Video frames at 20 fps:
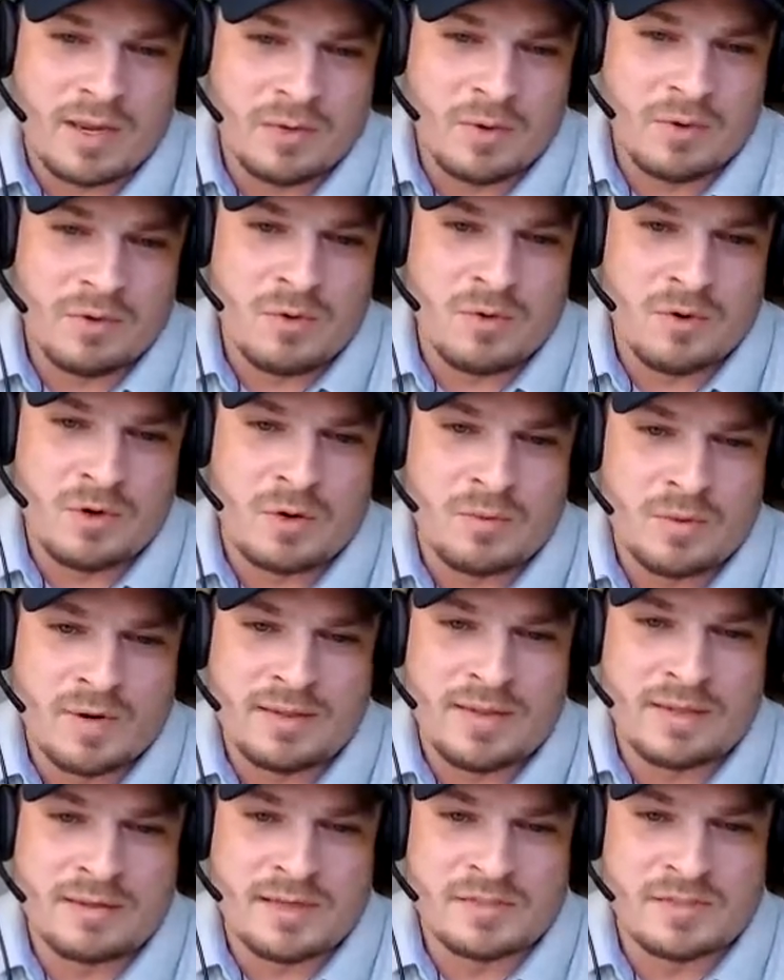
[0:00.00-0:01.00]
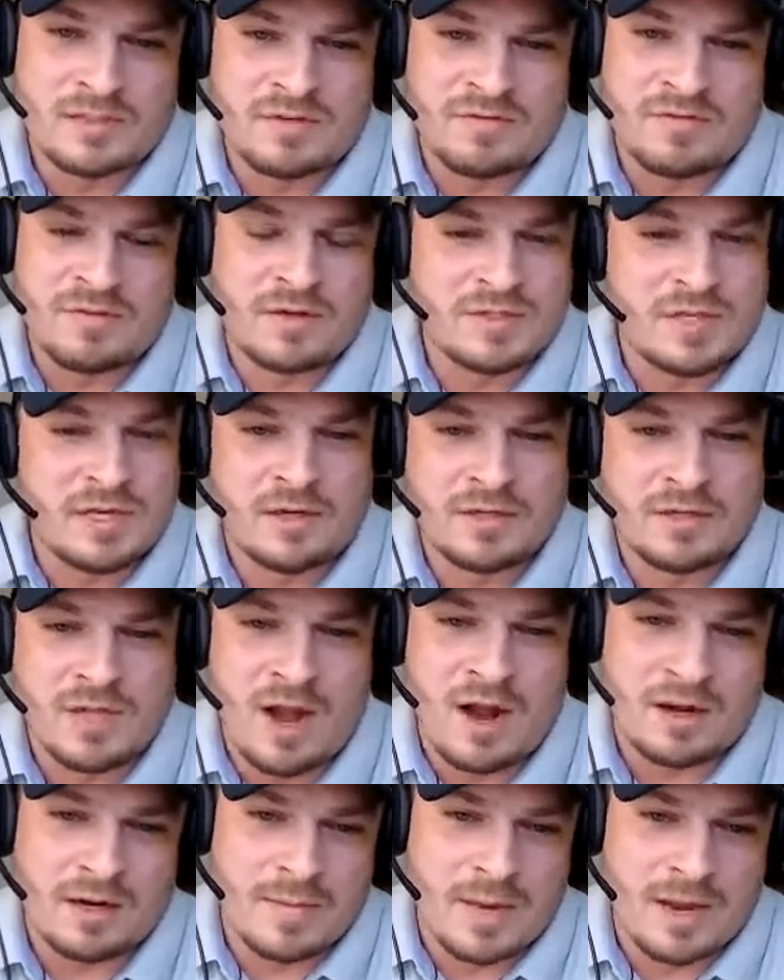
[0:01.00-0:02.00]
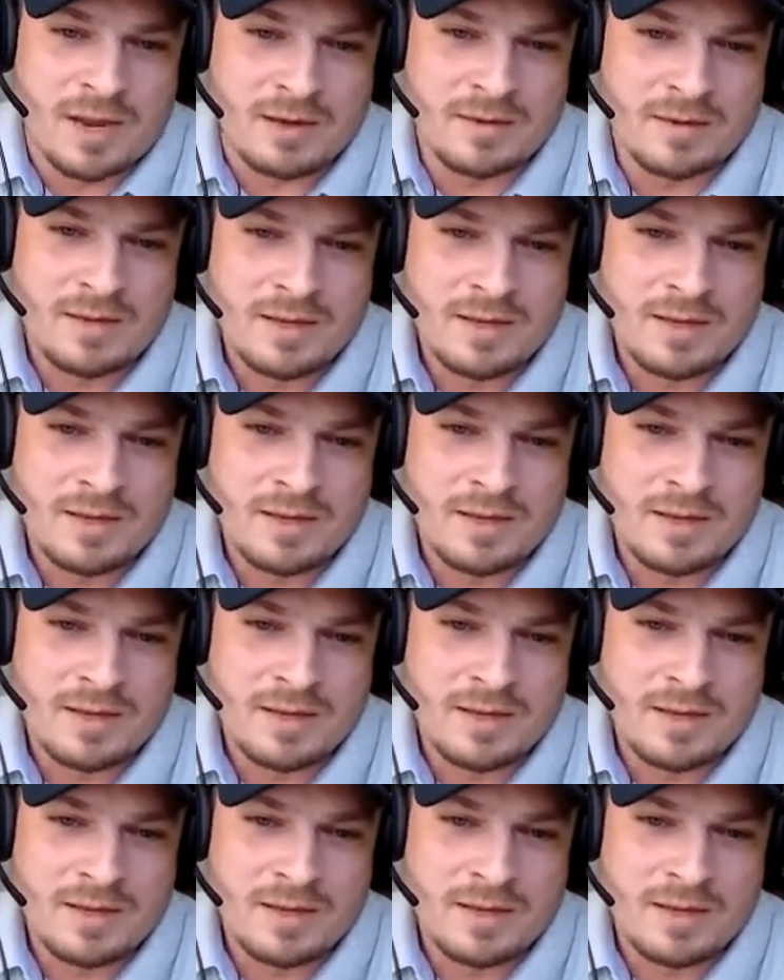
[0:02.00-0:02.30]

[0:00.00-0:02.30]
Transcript: You want Google to read that this is the first thing you're talking about.